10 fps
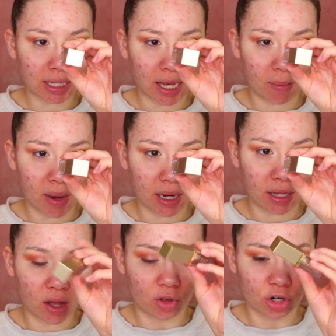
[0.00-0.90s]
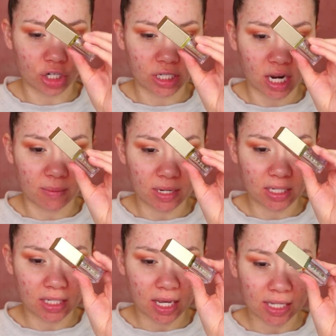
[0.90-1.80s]
I got mine in the color
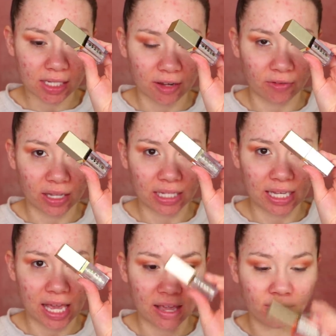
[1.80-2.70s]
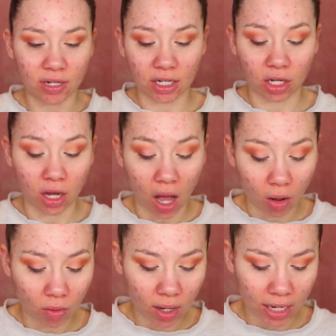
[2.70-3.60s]
Diamond Dust. I finally caved and
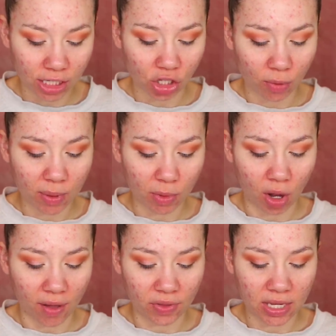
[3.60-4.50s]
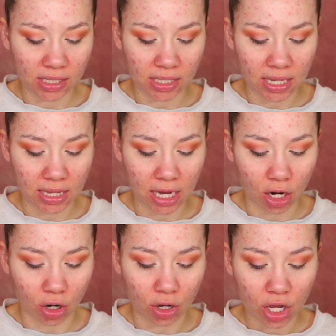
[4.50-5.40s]
got one. I saw people got these in
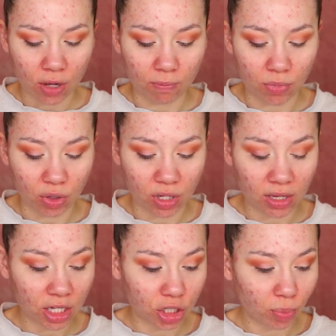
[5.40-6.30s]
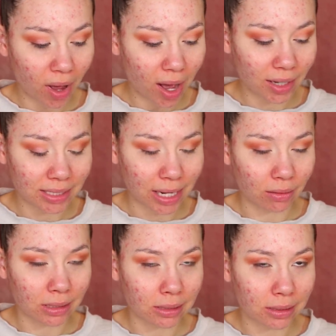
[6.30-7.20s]
their Beautylish box and I
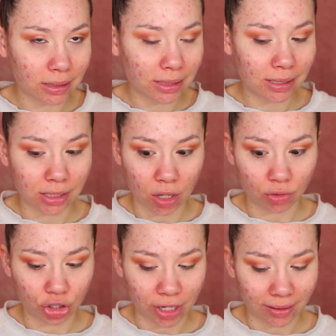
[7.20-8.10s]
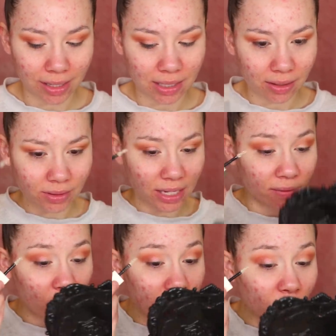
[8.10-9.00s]
was so jelly because I was like,
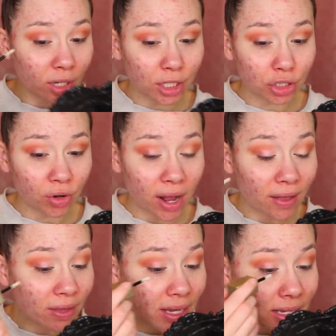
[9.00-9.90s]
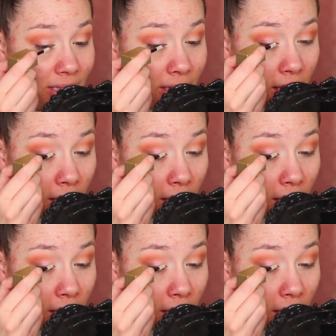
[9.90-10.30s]
I've always wanted to try these.